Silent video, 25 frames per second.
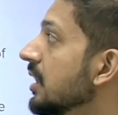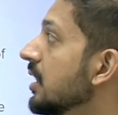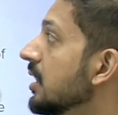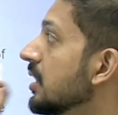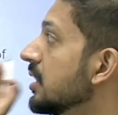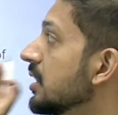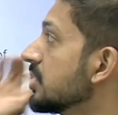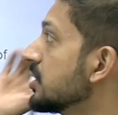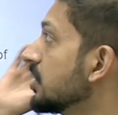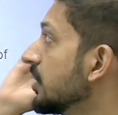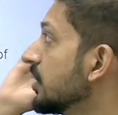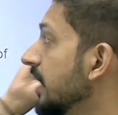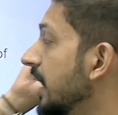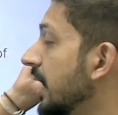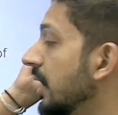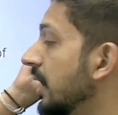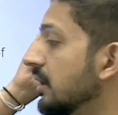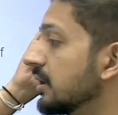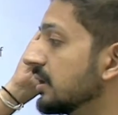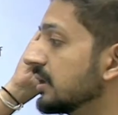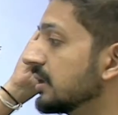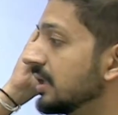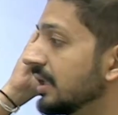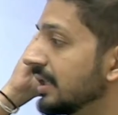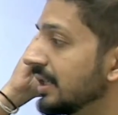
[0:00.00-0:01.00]
So
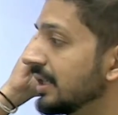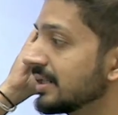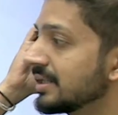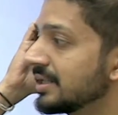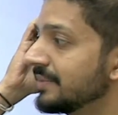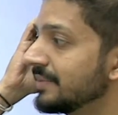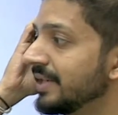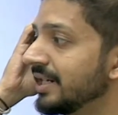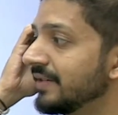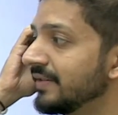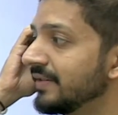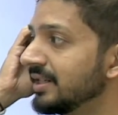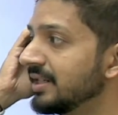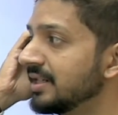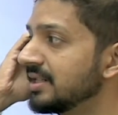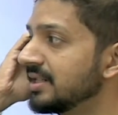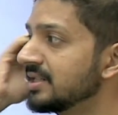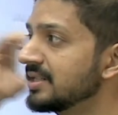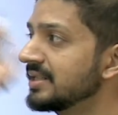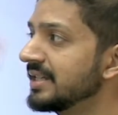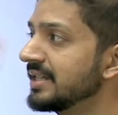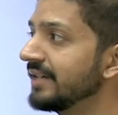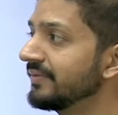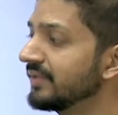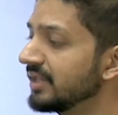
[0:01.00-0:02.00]
here are some advantages.
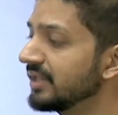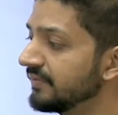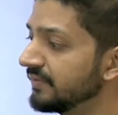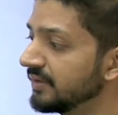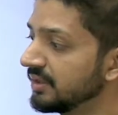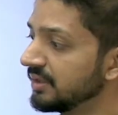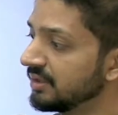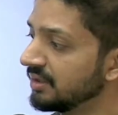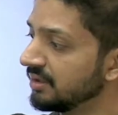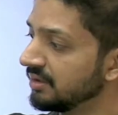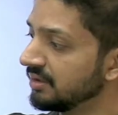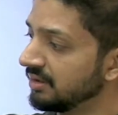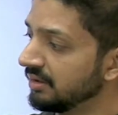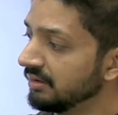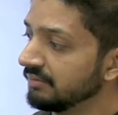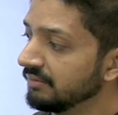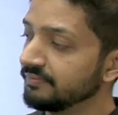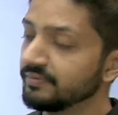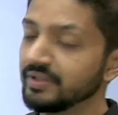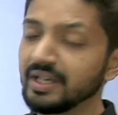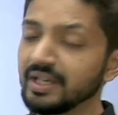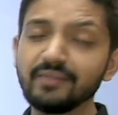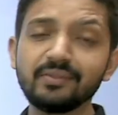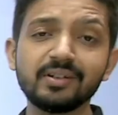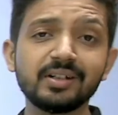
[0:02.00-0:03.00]
They have given,
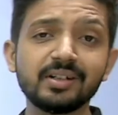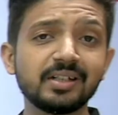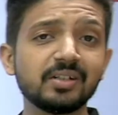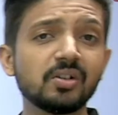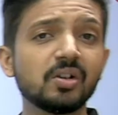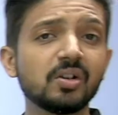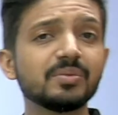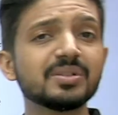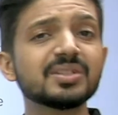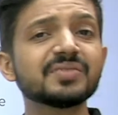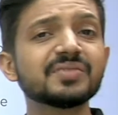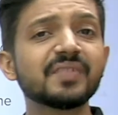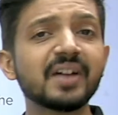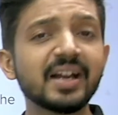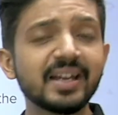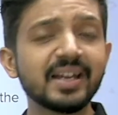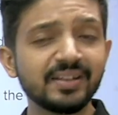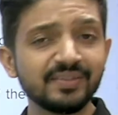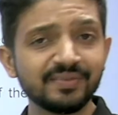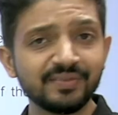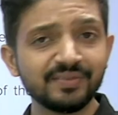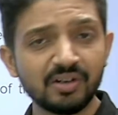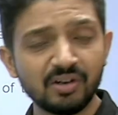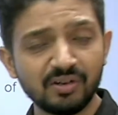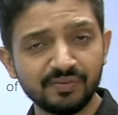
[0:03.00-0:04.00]
we have written almost
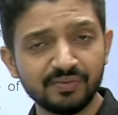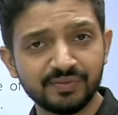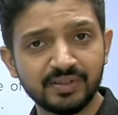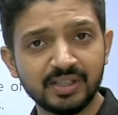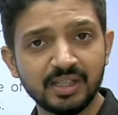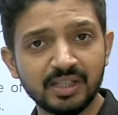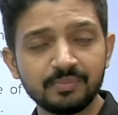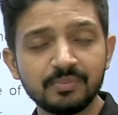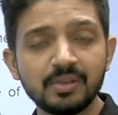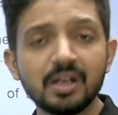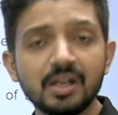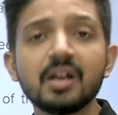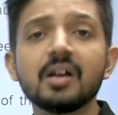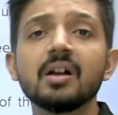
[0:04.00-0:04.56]
5 of them.